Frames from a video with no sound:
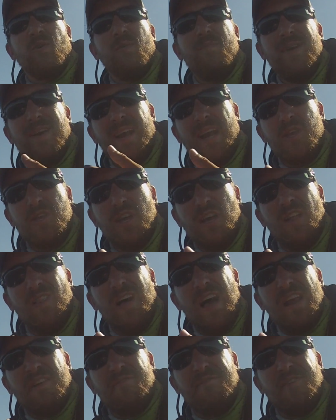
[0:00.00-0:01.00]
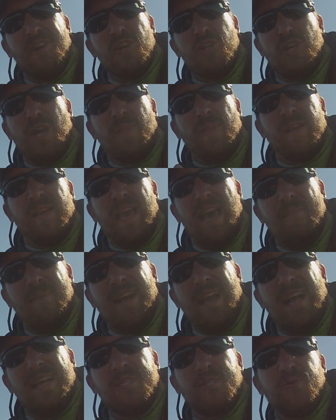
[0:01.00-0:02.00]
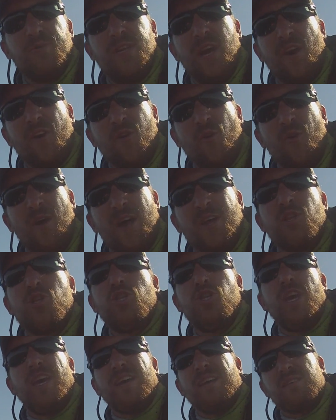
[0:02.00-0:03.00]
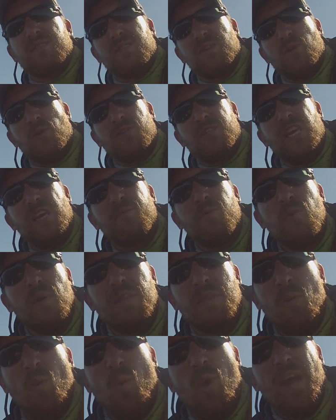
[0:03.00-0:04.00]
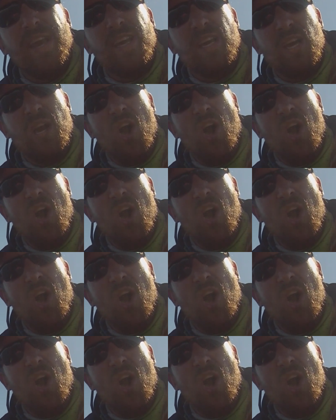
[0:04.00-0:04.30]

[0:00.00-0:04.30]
so we've been catching a lot of fish on the Gamakatsu darter head jigs, tipped with a white